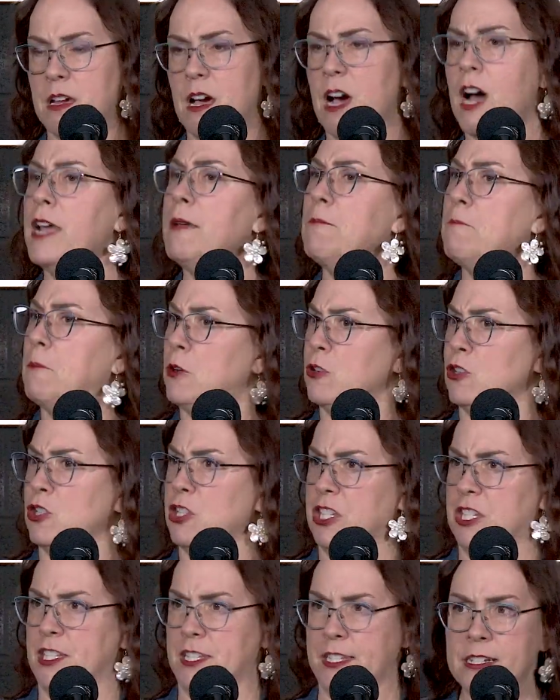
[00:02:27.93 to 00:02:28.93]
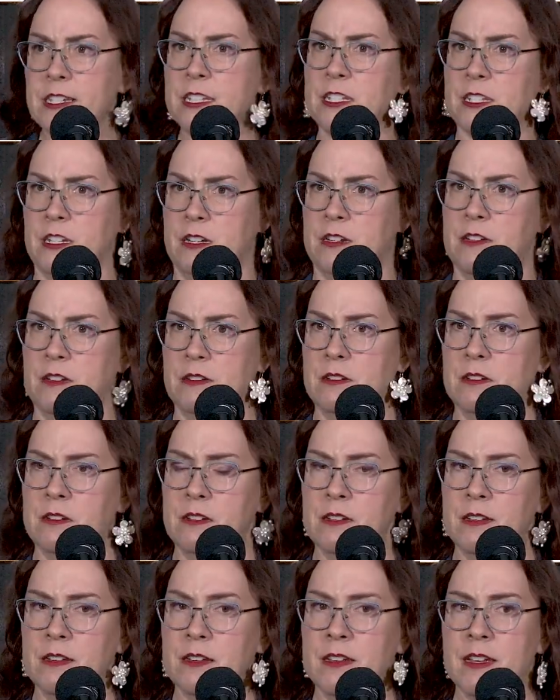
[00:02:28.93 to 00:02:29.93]
I persisted,
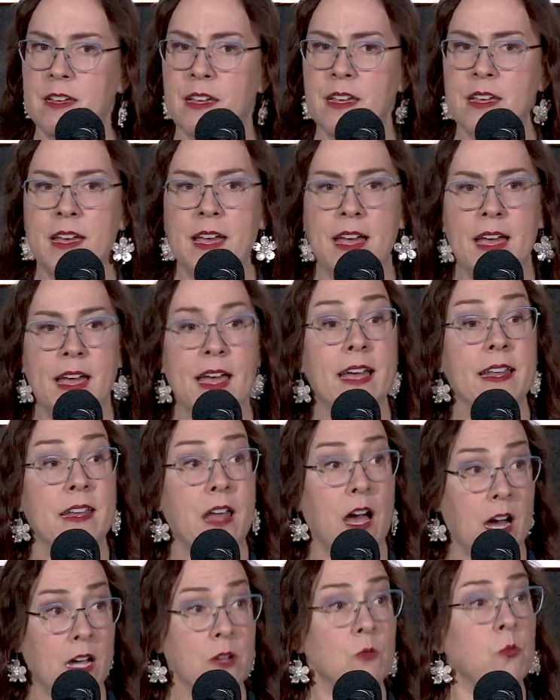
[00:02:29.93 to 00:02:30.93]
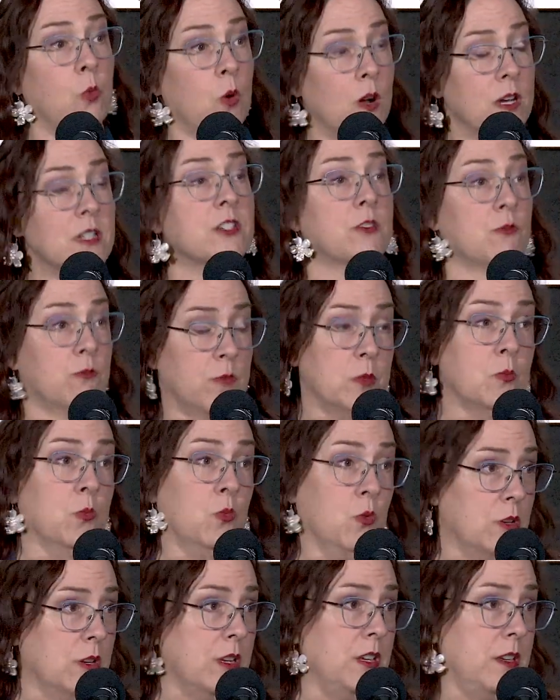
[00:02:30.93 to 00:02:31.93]
and I was
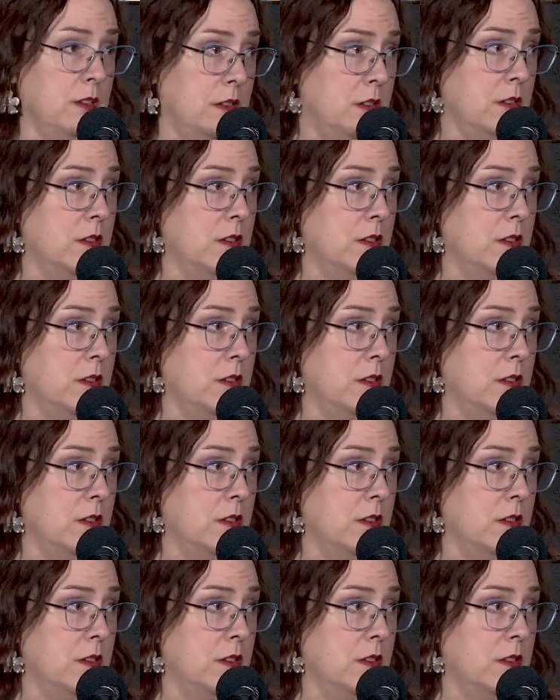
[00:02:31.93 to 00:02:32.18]
rewarded.